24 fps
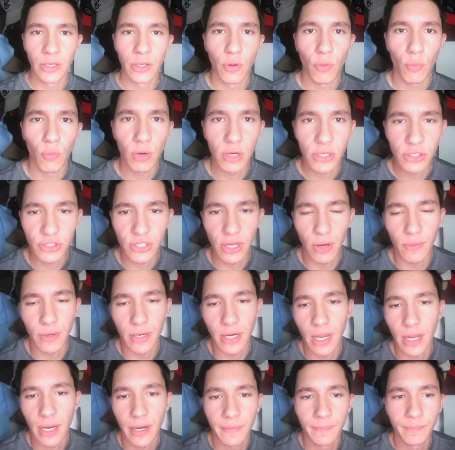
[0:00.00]
What is going
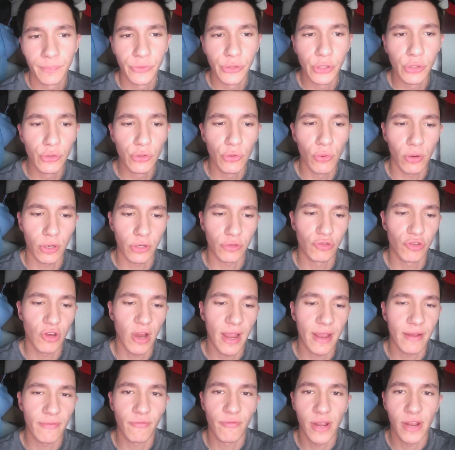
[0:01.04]
on, New York
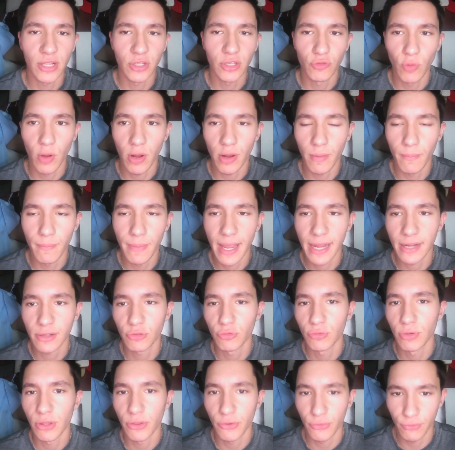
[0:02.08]
Giant fans? Welcome back
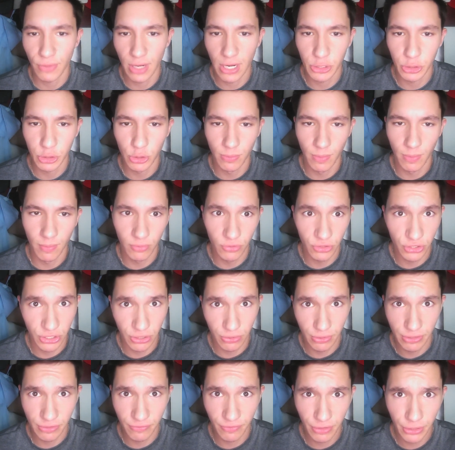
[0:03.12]
to another Roster Bubble
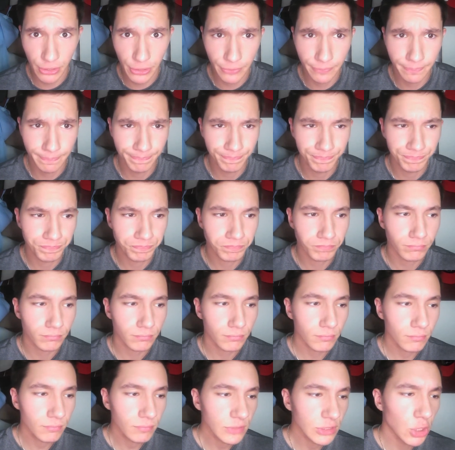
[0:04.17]
Series video.
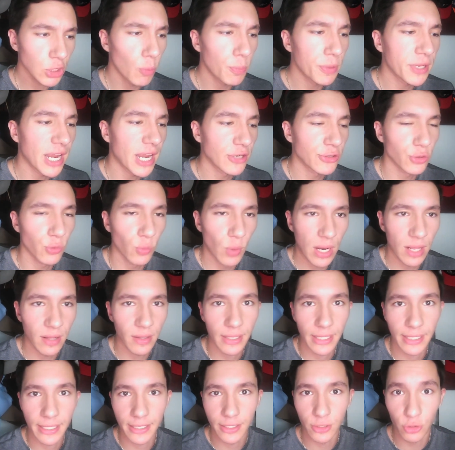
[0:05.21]
Hope you guys are
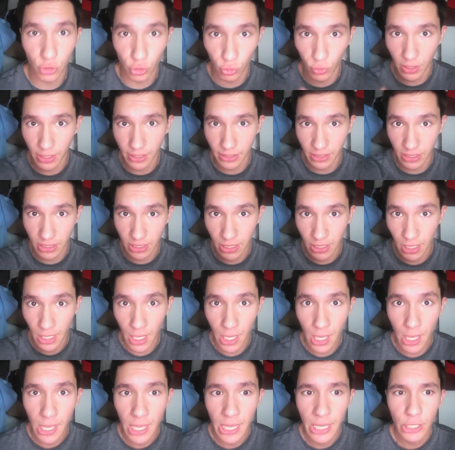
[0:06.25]
well and enjoying the
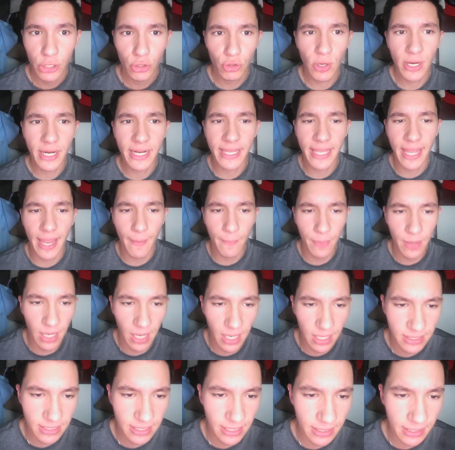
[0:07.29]
training camp
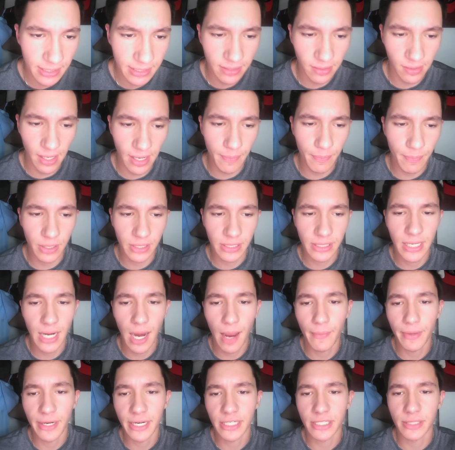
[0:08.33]
content. Hit the like button,
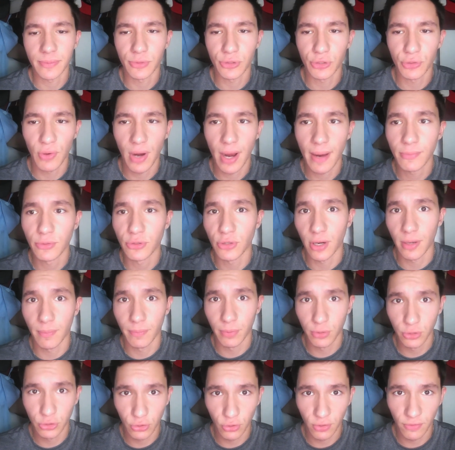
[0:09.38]
comment, and subscribe. Turn on
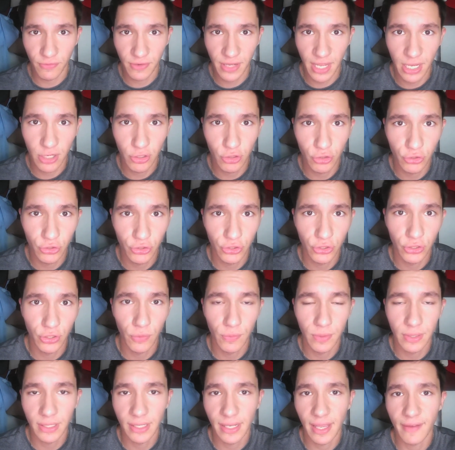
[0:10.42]
post notifications so you know
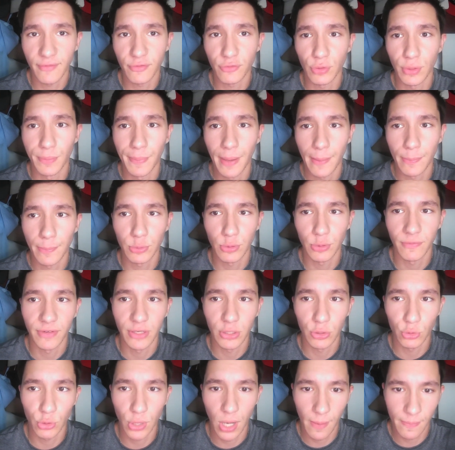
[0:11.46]
when a live stream pops or
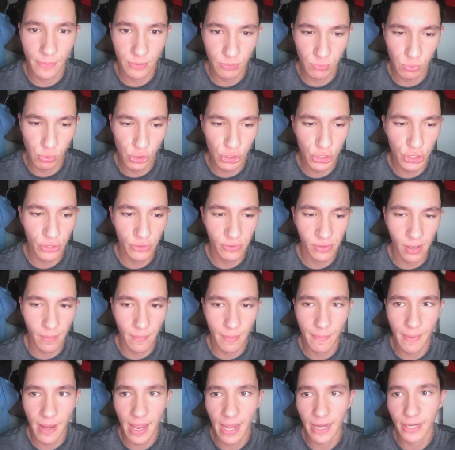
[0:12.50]
video drops. Appreciate it
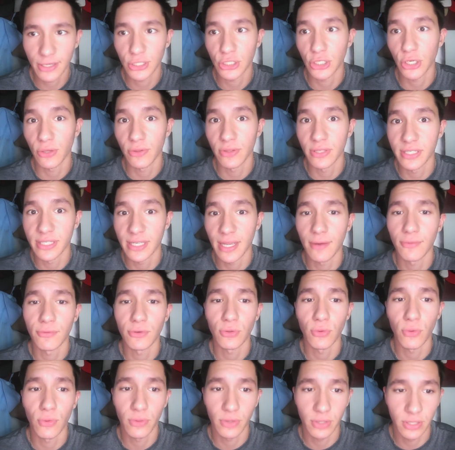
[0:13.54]
coming back. Share this out.
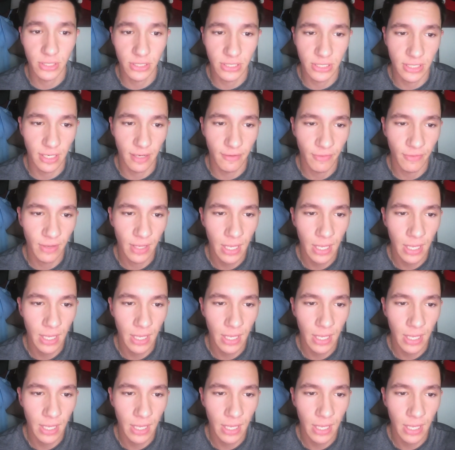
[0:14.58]
Do all the good stuff.